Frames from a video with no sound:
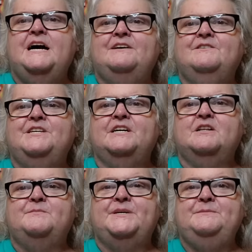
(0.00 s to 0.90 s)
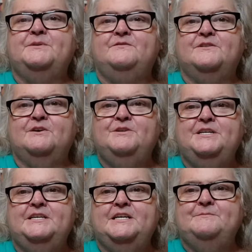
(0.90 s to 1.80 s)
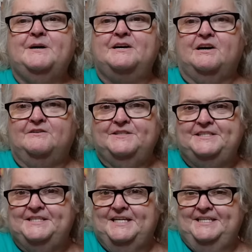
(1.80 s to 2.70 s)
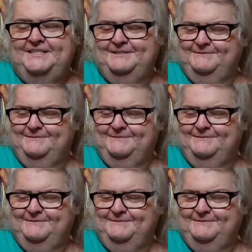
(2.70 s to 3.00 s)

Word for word: I have a yellow peep floating in my coffee today.